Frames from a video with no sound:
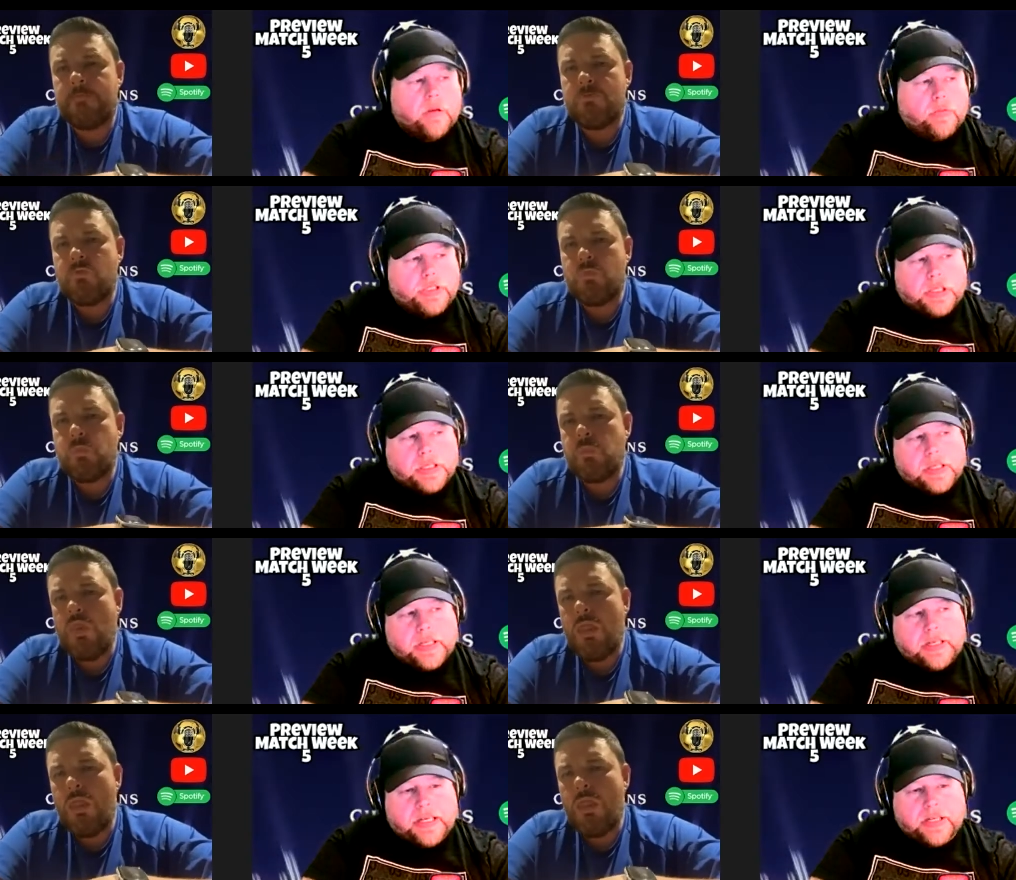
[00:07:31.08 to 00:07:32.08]
Speaker 1: we shall
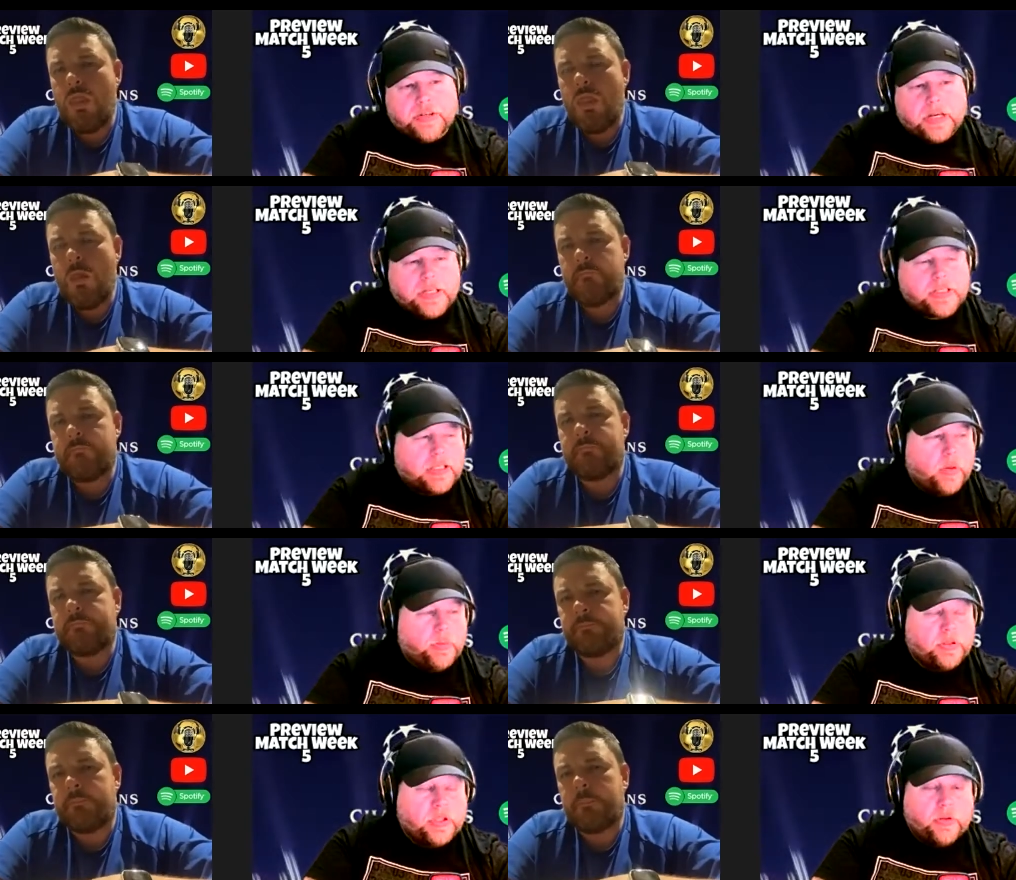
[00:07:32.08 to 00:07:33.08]
see. Interesting though,
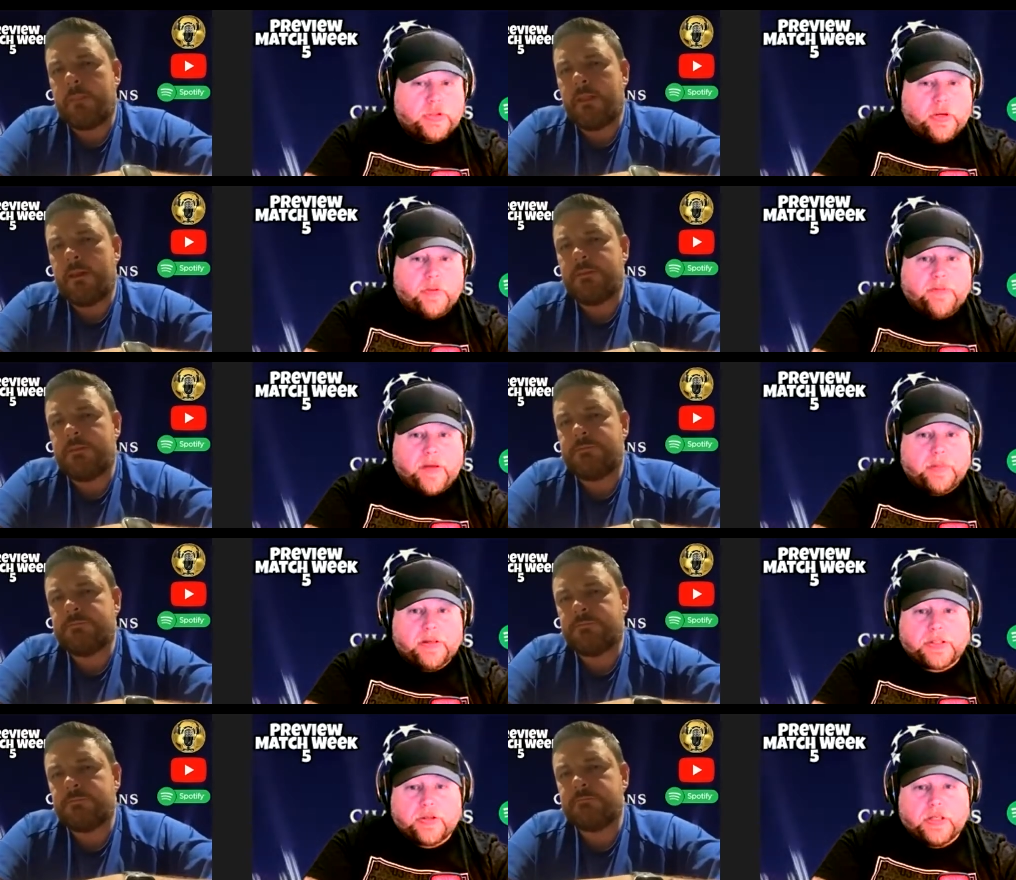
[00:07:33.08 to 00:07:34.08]
but two two
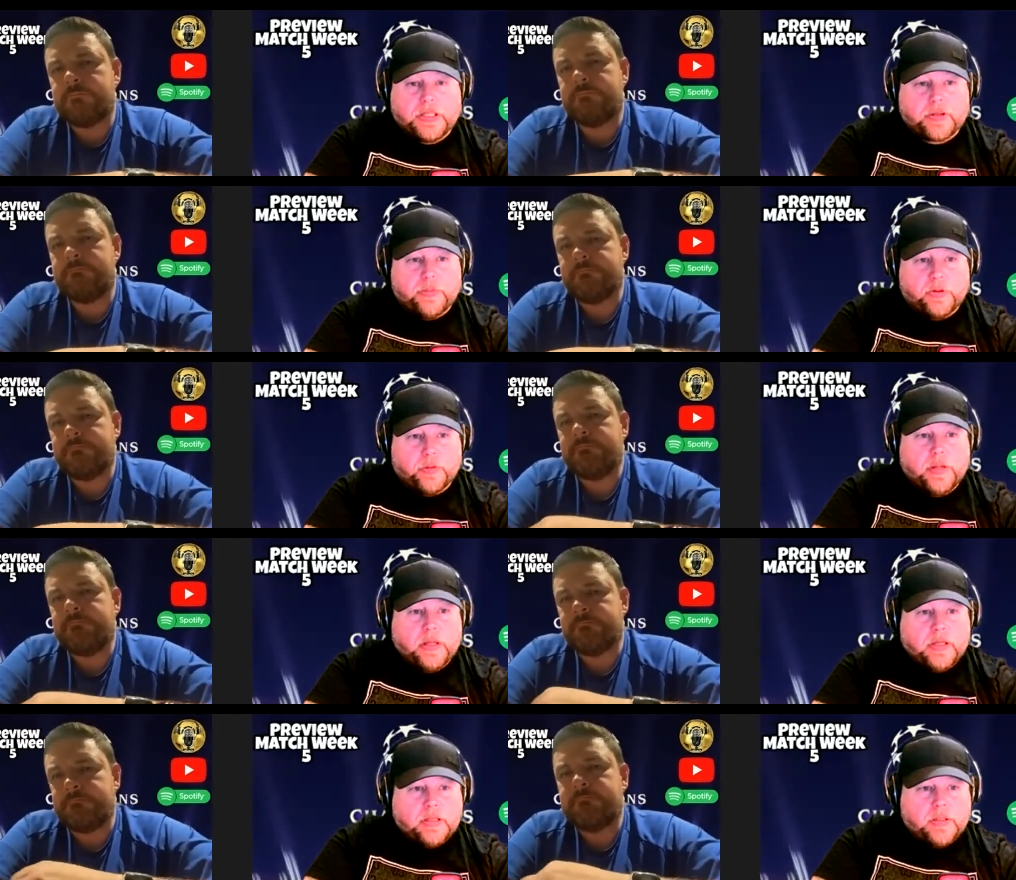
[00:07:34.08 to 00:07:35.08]
fabulous toys coming up
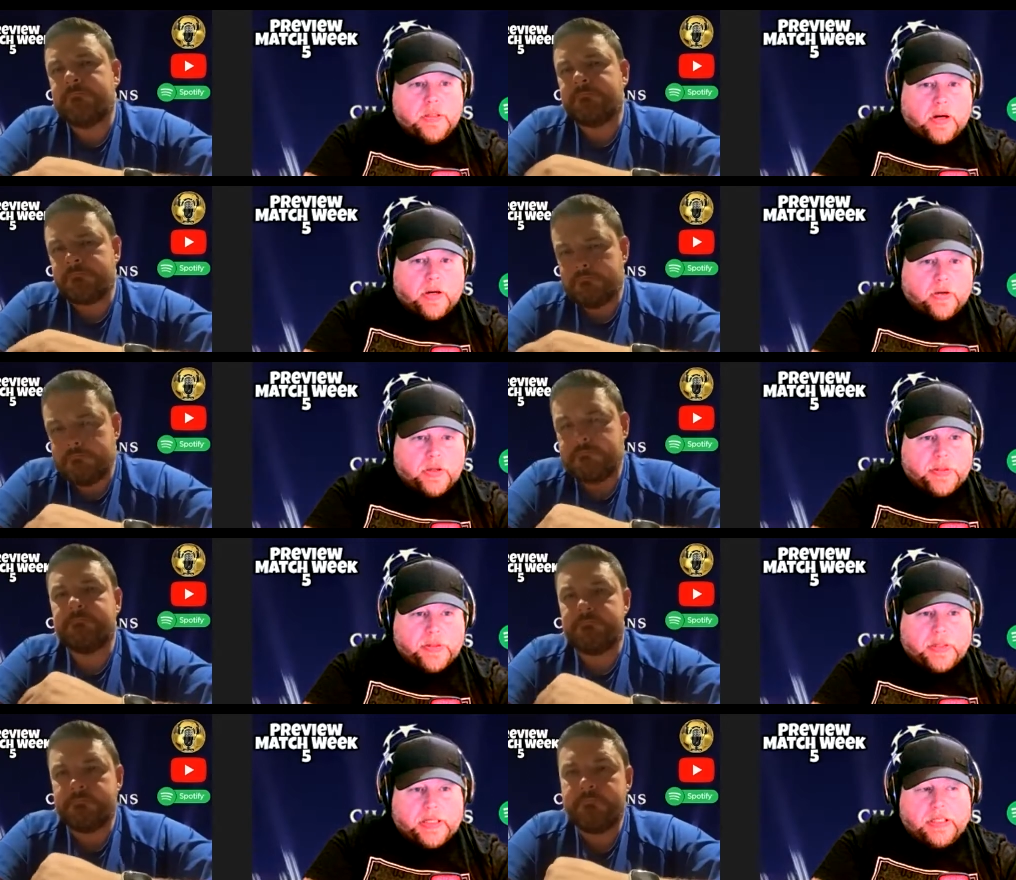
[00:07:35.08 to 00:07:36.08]
tomorrow night
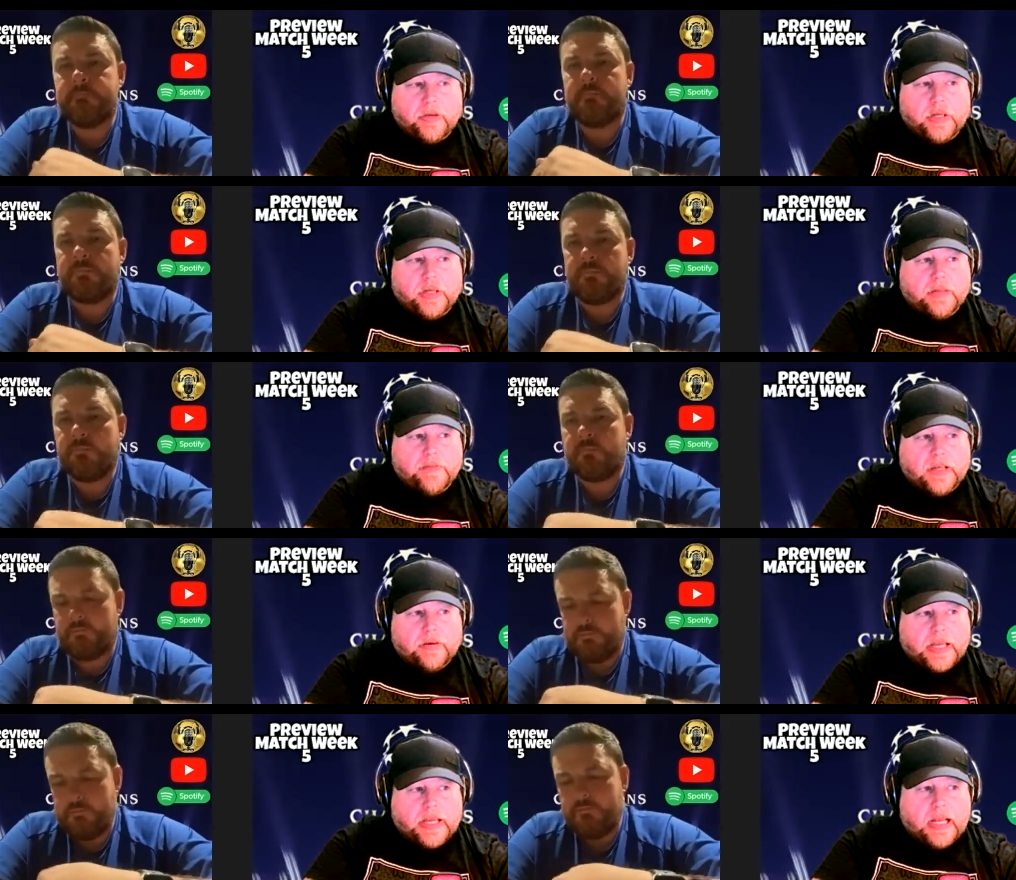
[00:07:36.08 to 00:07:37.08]
between United and
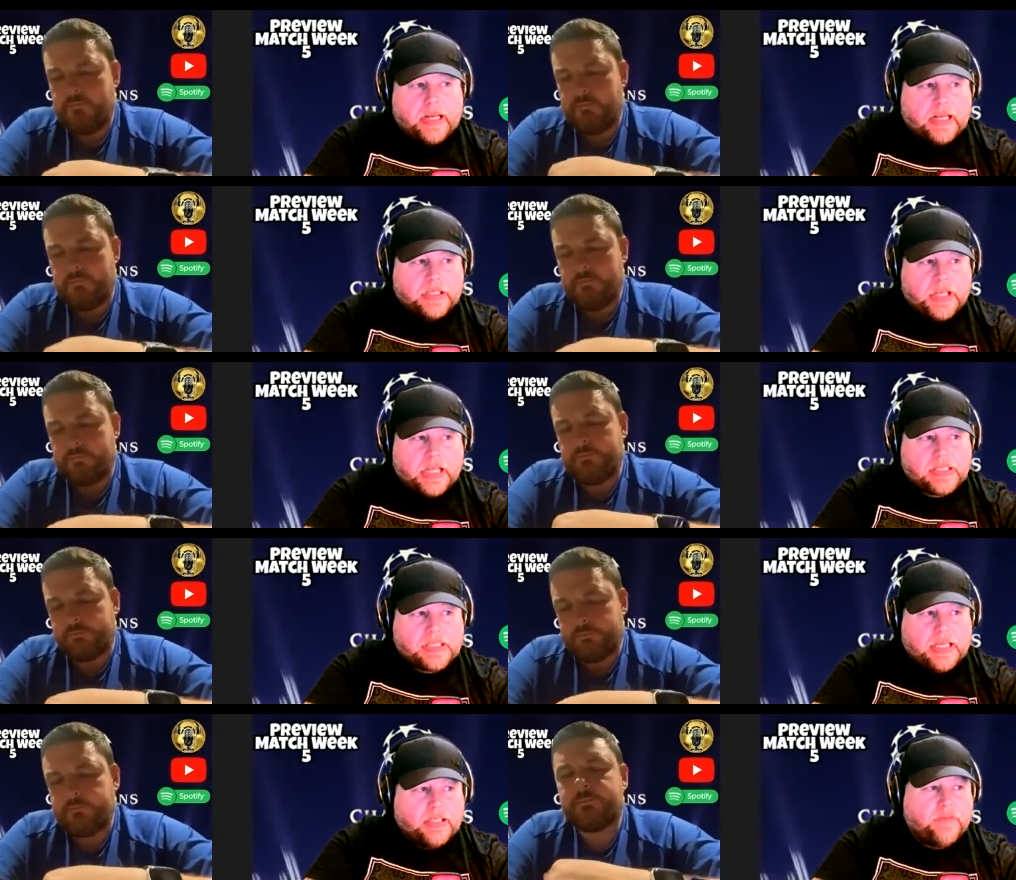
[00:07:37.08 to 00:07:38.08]
Villarreal and
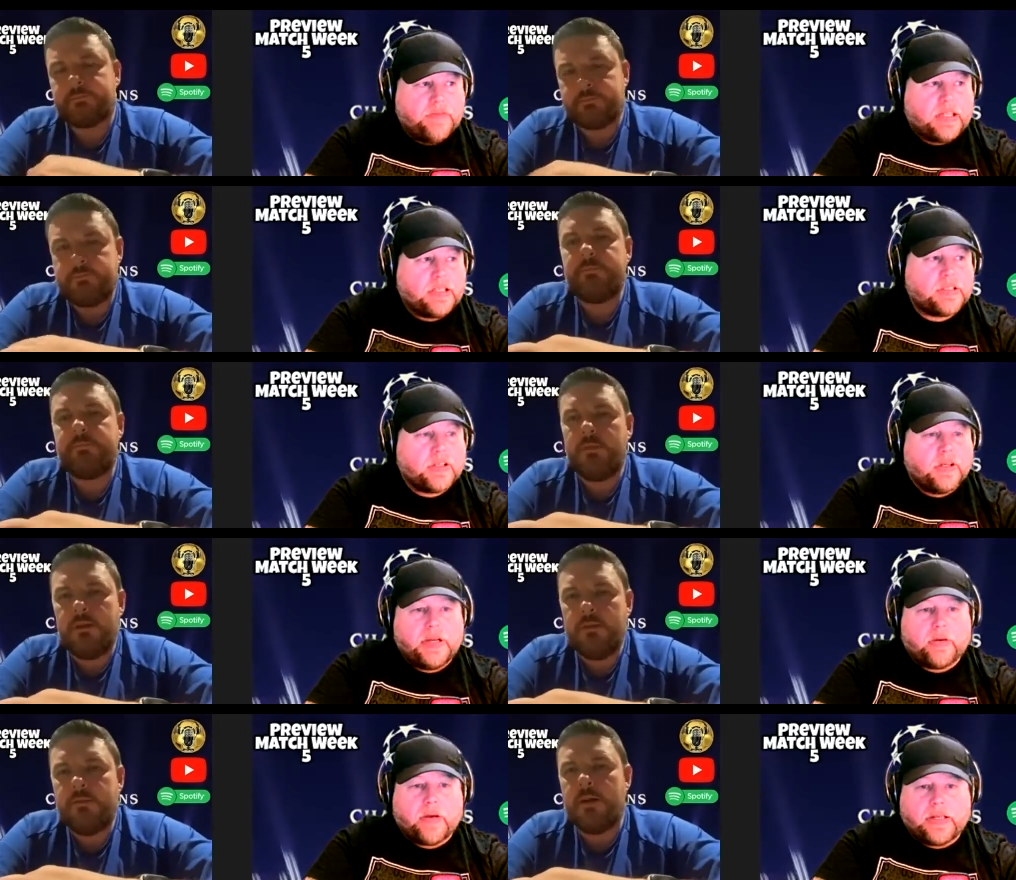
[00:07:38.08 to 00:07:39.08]
Chelsea and Juventus. Going to be
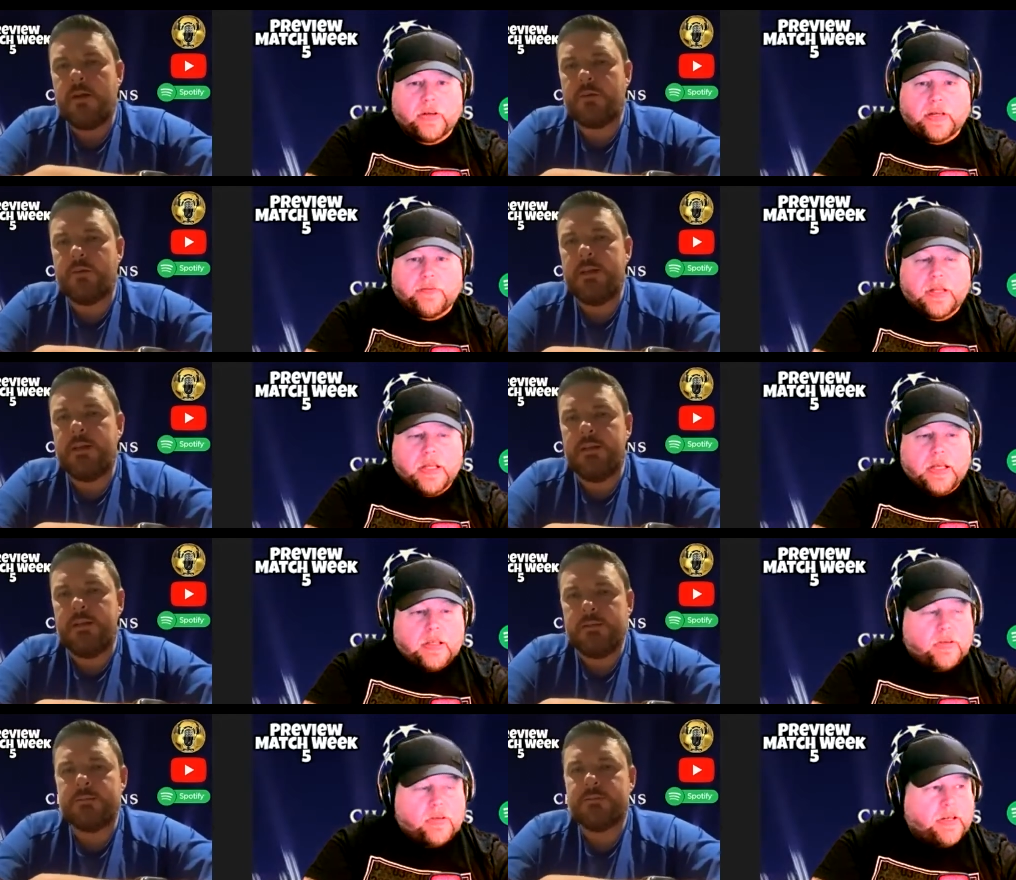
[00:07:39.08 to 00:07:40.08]
a great definitely night,
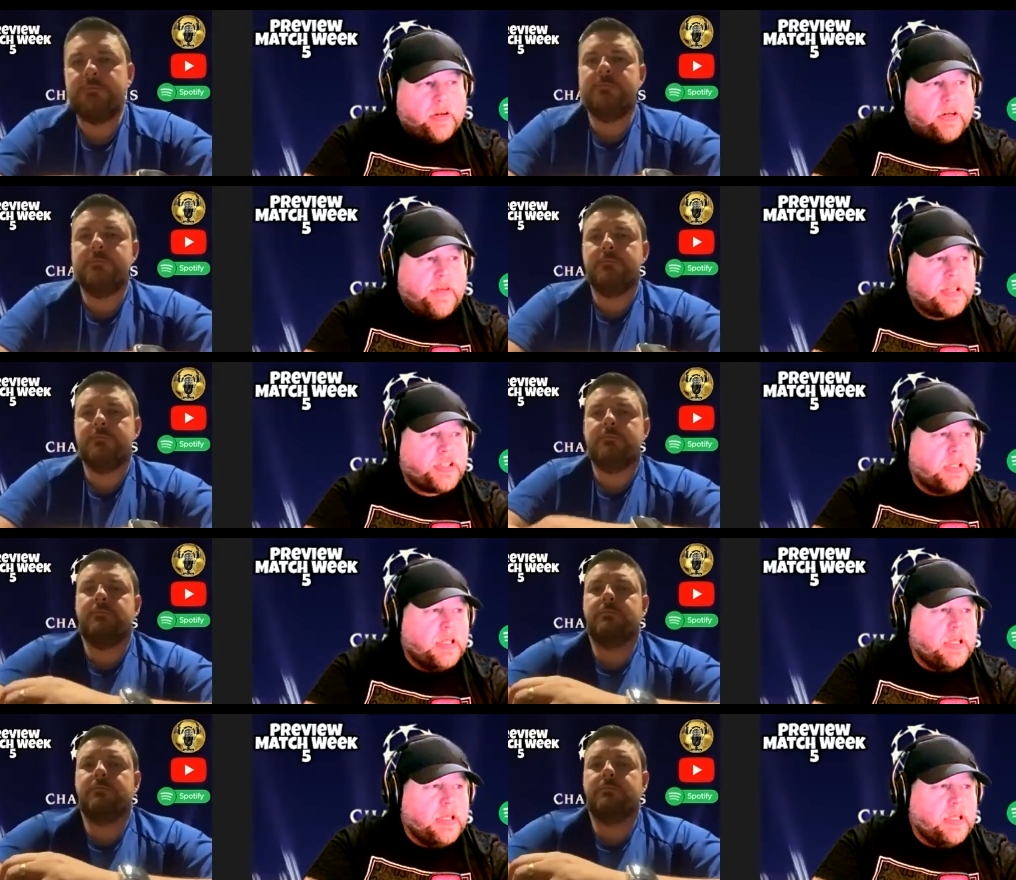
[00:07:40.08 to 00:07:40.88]
great night of action.